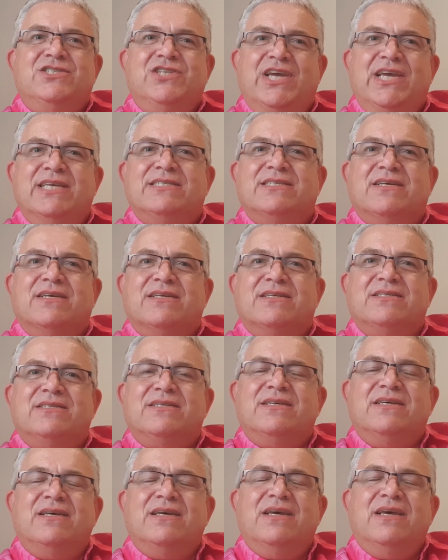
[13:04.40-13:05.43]

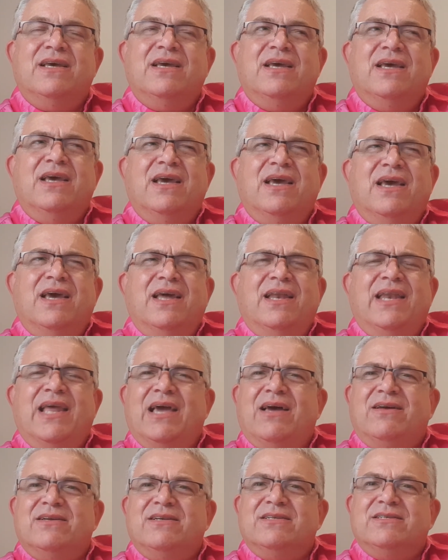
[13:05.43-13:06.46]
Jesus.
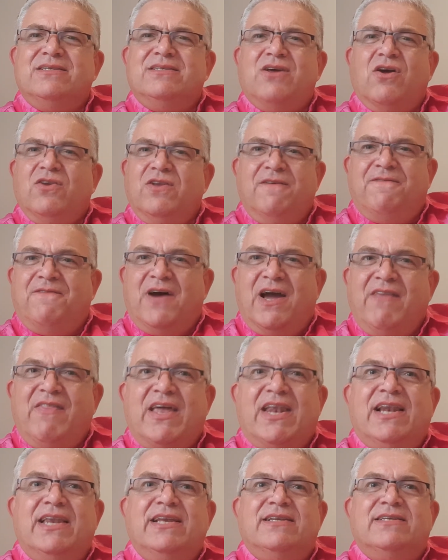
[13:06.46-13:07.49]
Now, don't you find
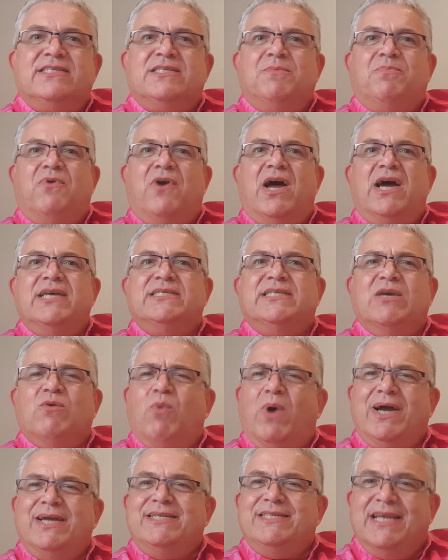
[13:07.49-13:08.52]
that a little surprising?
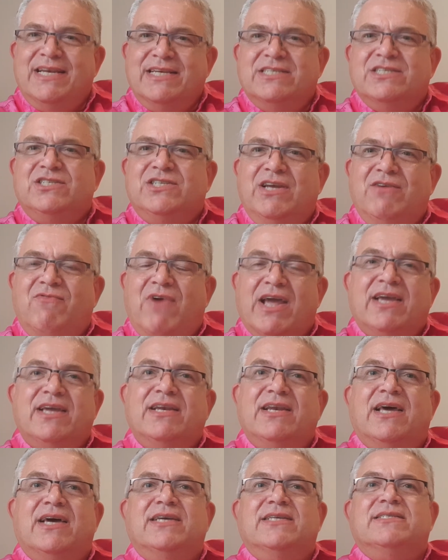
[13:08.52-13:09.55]
Why didn't she
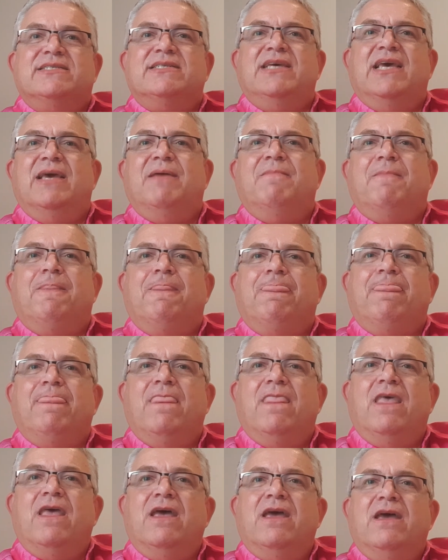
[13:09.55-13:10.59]
recognize him?
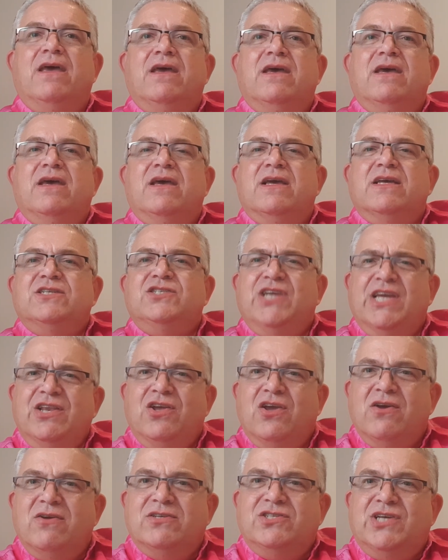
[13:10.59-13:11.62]
She
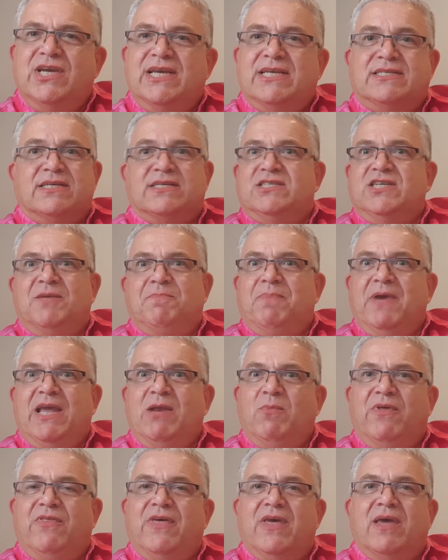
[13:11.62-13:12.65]
knew Jesus. She'd
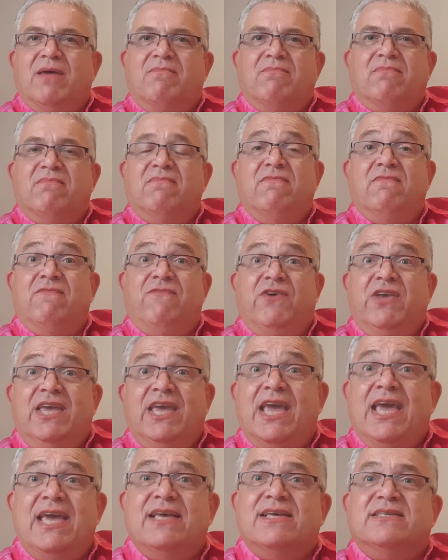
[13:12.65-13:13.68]
been with him for
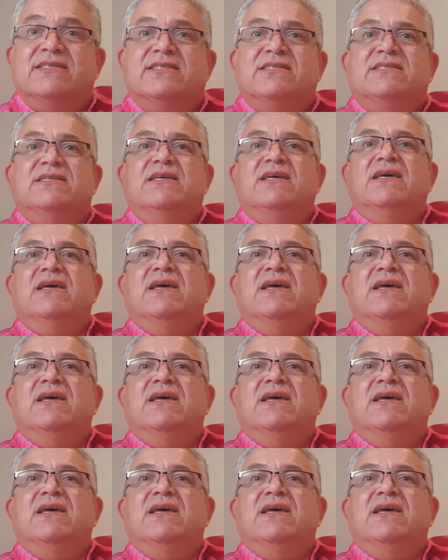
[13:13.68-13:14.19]
years.